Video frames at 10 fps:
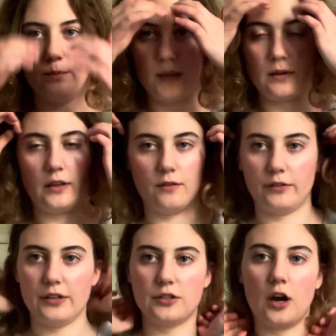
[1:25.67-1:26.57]
Maybe they've
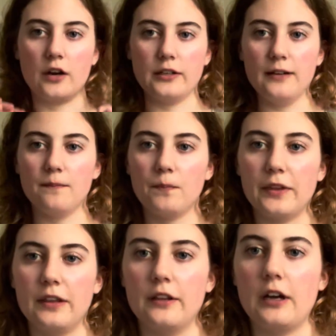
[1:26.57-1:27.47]
restocked it
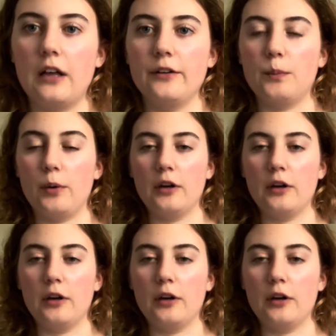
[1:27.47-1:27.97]
in the color